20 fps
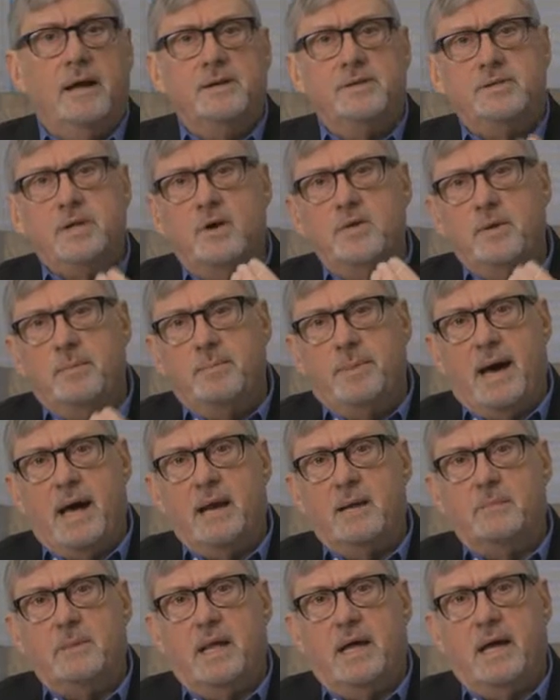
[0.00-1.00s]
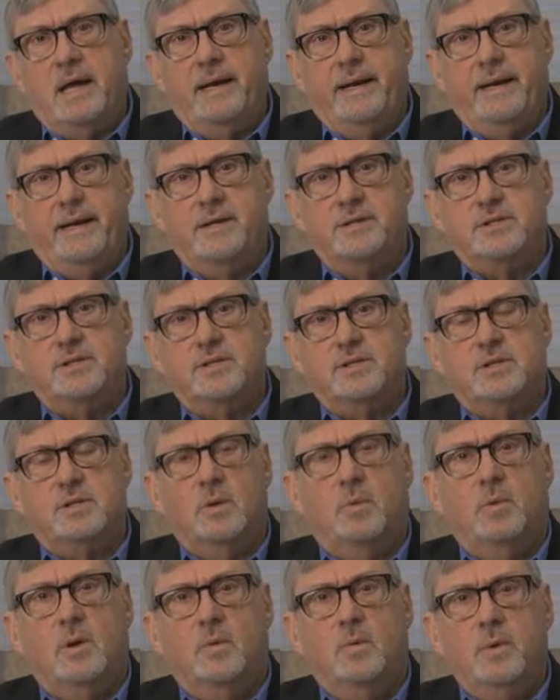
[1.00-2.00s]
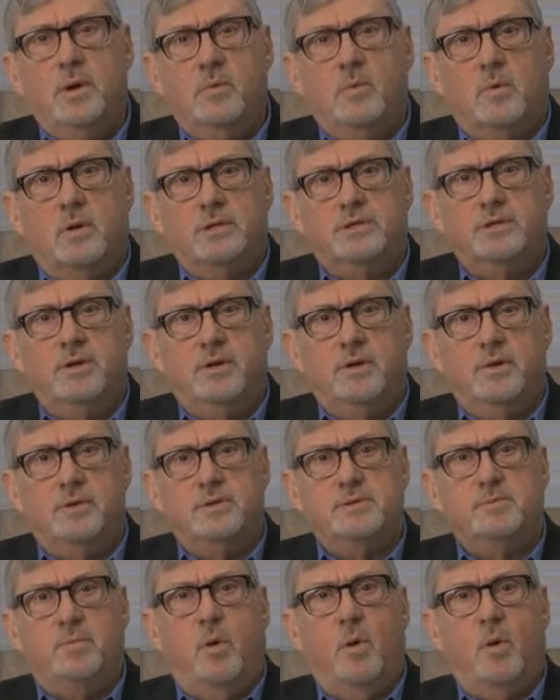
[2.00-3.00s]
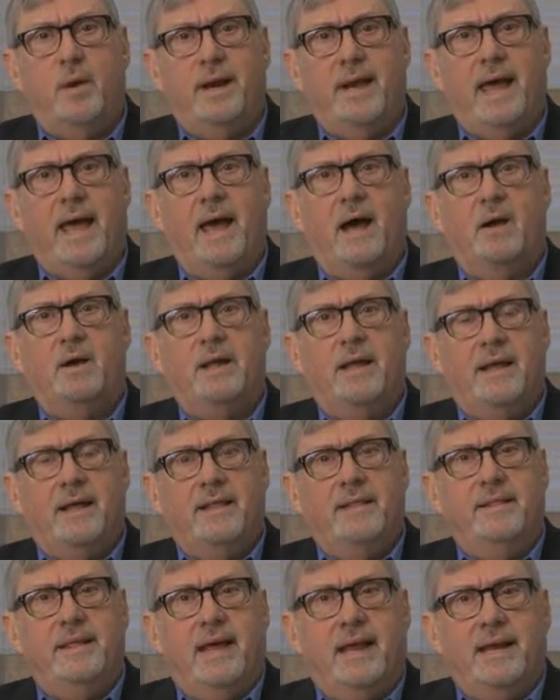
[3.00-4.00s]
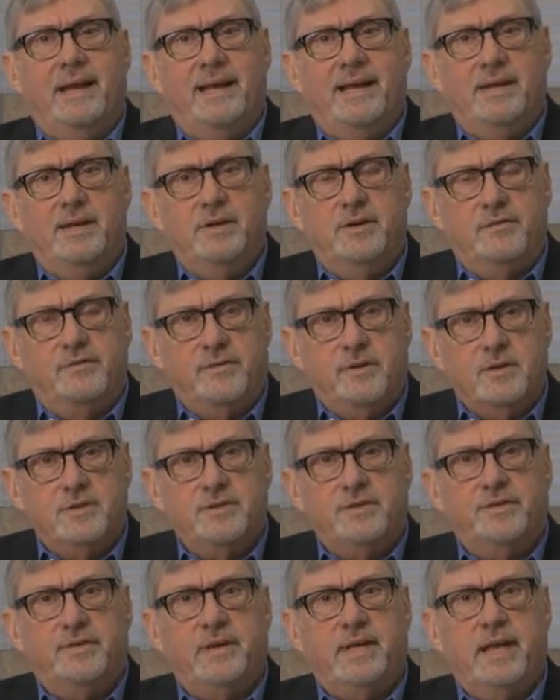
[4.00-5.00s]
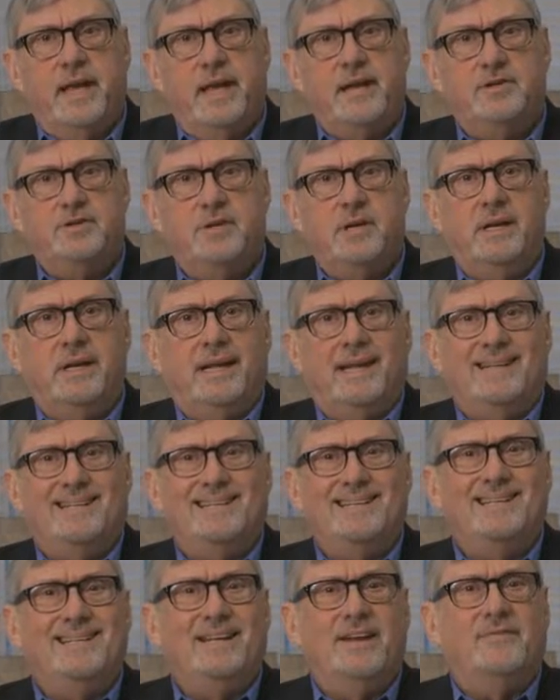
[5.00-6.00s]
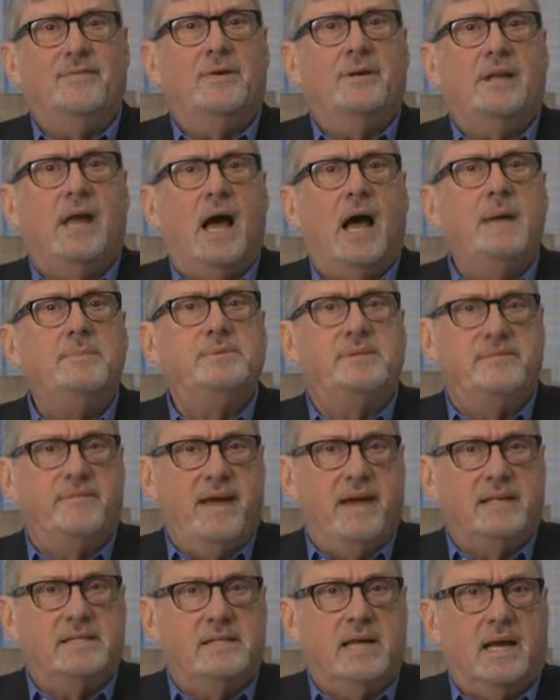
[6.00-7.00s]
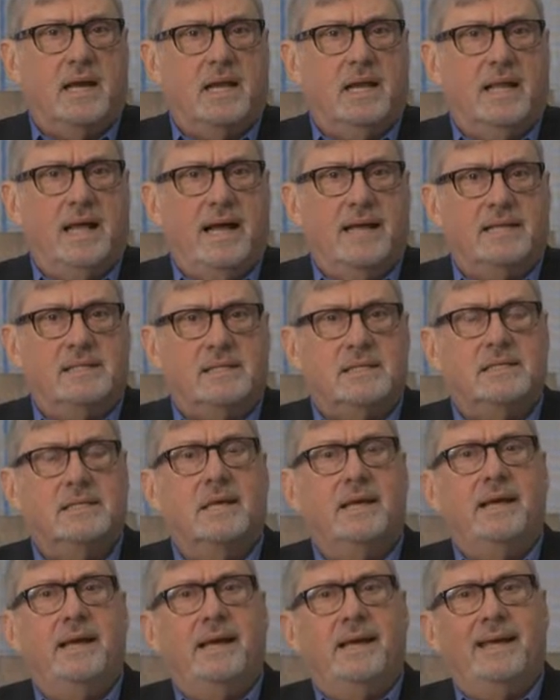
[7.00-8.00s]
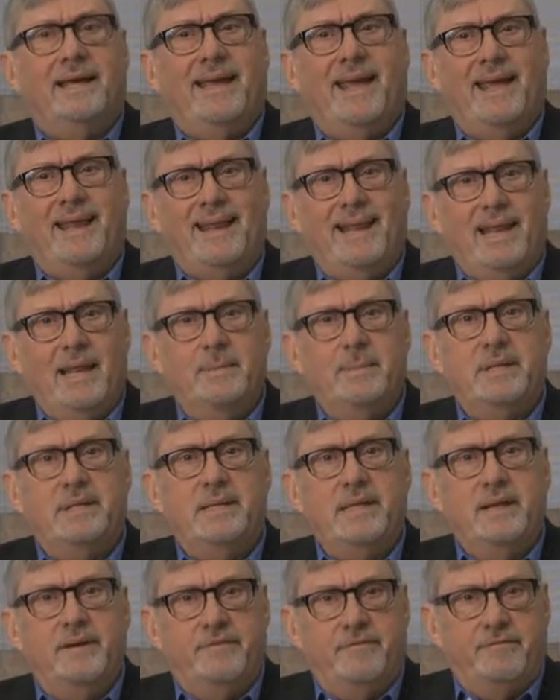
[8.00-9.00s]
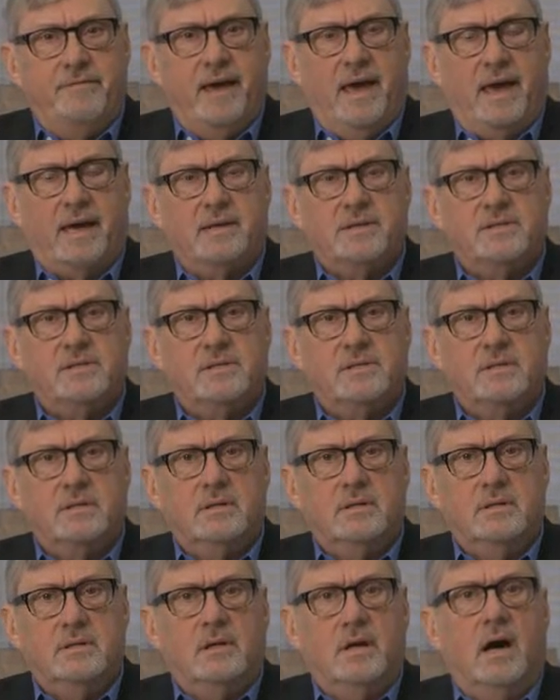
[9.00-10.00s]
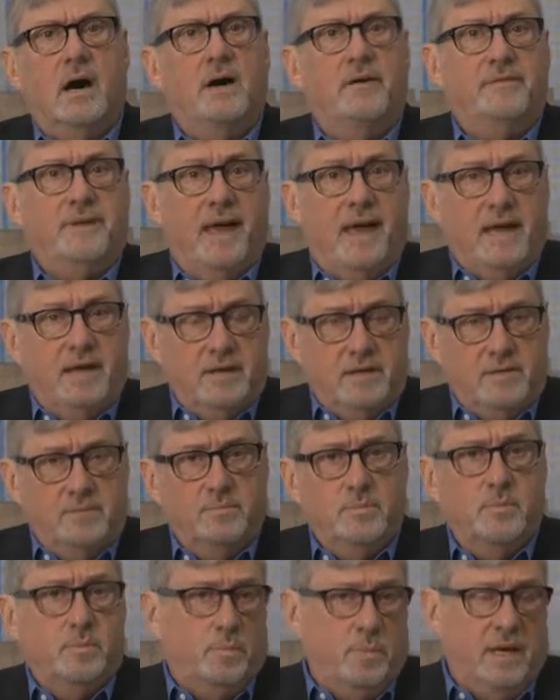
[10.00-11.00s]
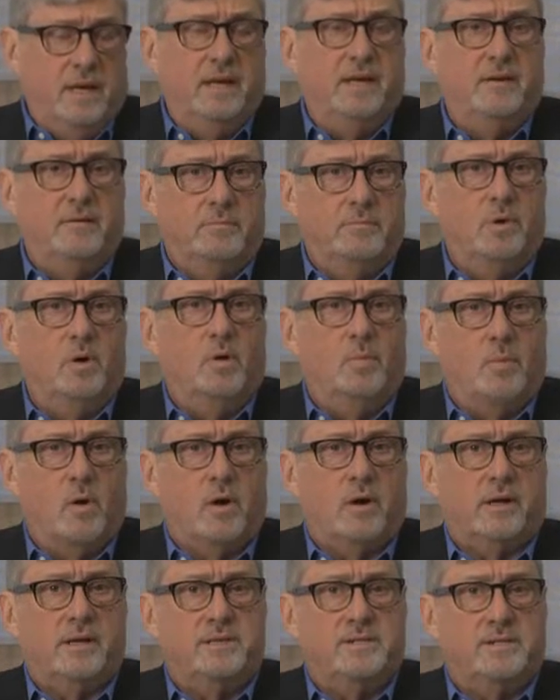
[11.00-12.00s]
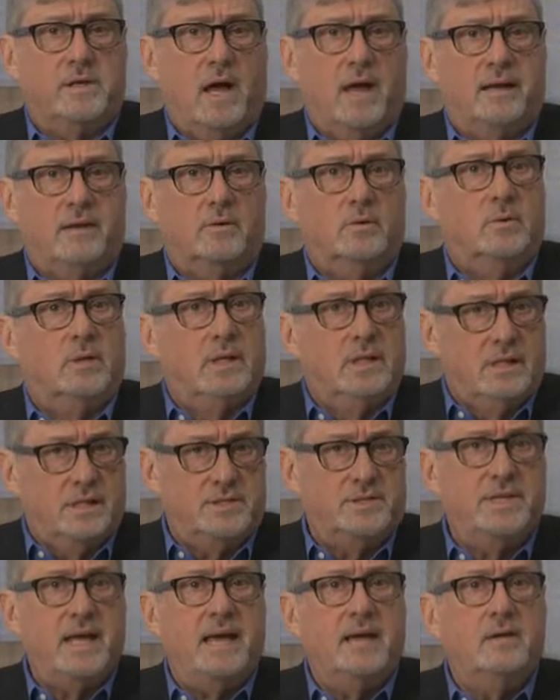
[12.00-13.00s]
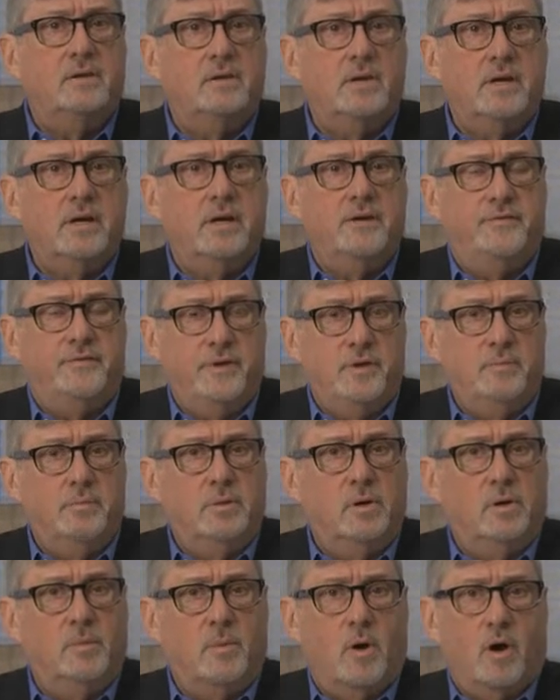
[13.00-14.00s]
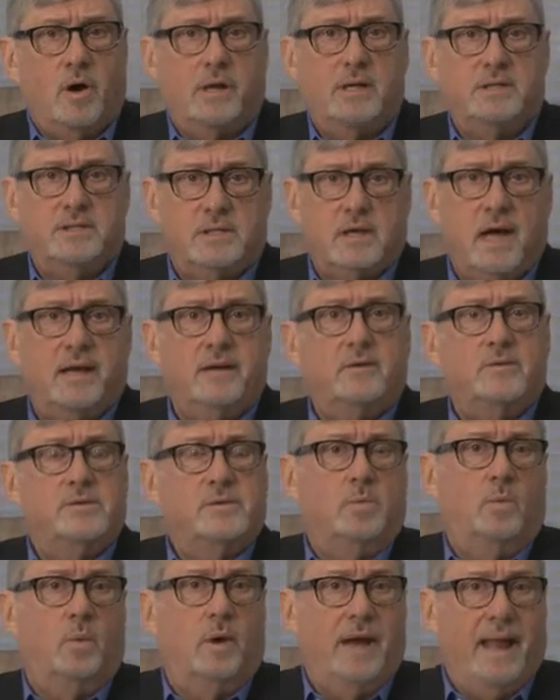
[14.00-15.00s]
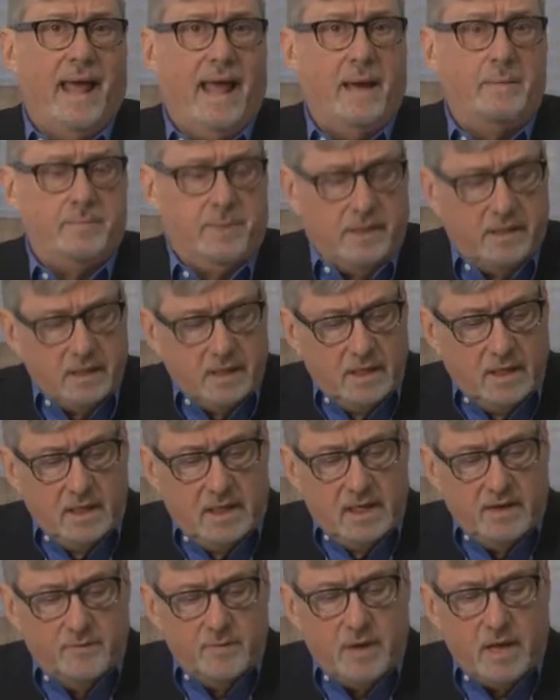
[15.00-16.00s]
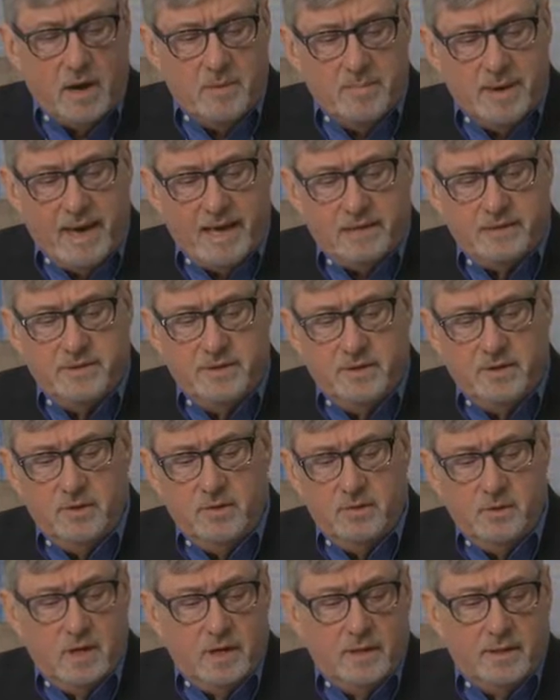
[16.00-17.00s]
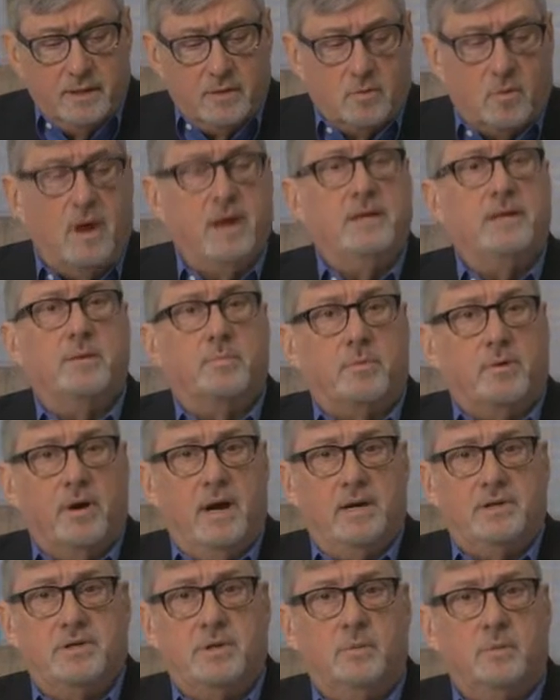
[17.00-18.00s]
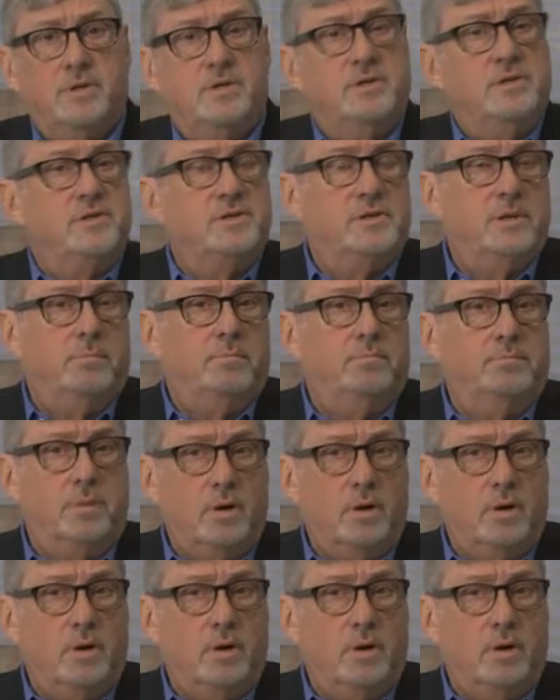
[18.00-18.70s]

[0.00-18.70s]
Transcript: So the bottom line is so what we want to do is point out that diversification into different types of asset classes can limit the effects of a end of bull market cycle. Let's take a look at a few bull market cycles and what happened. If we go back to the Great Depression, which is the